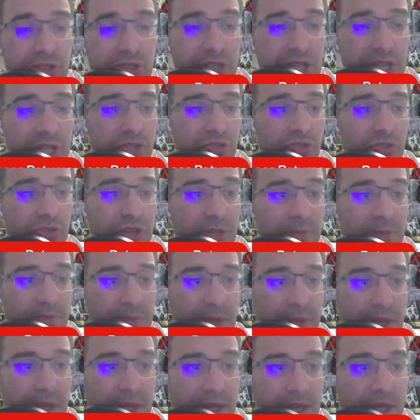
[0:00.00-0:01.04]
injury
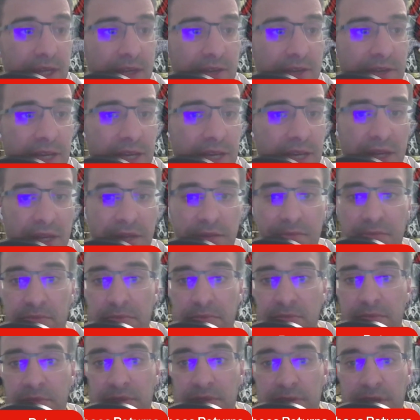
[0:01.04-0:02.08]

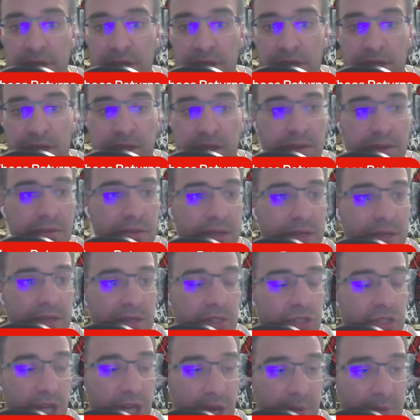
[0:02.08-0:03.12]
in the
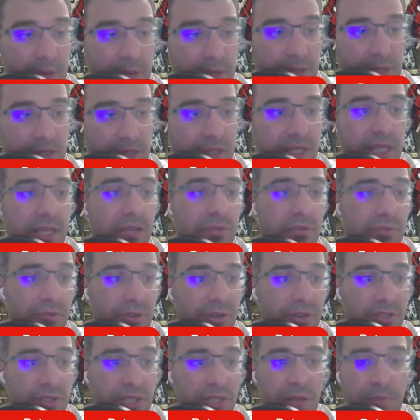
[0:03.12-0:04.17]
Champions League,
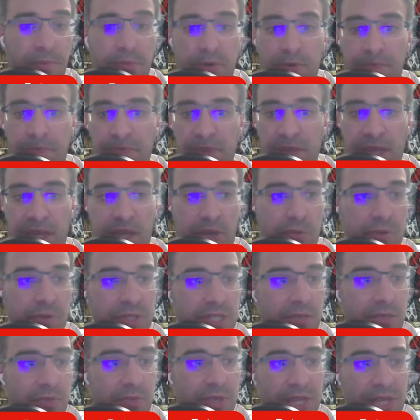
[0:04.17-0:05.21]
for example, like we
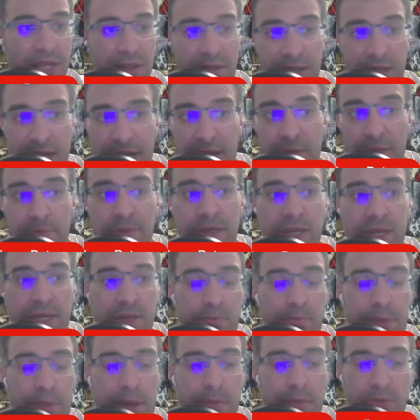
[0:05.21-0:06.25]
did with Kaabi
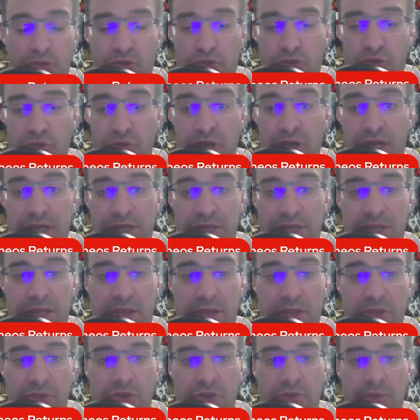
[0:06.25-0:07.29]
and Babis Kostoulas in
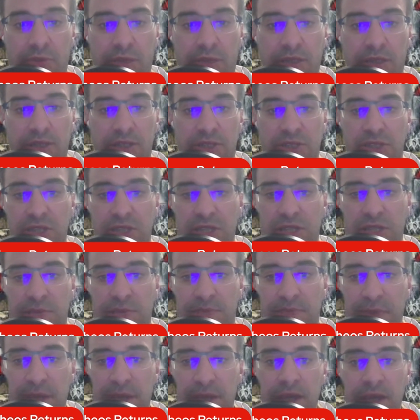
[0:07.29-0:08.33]
the Europa League this season.
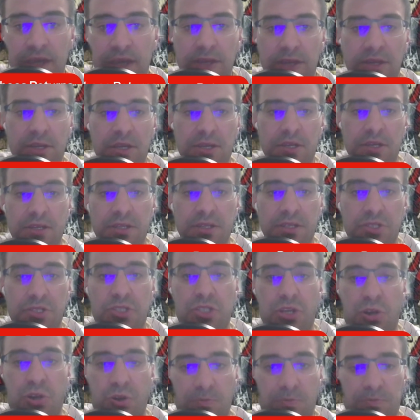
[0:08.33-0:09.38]

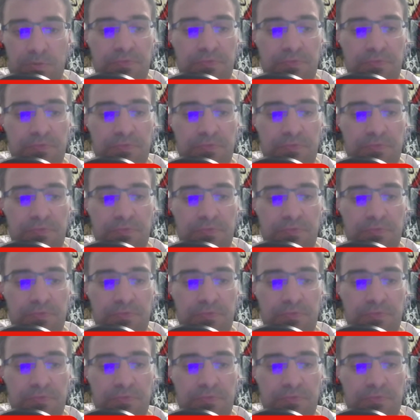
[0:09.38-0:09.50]
So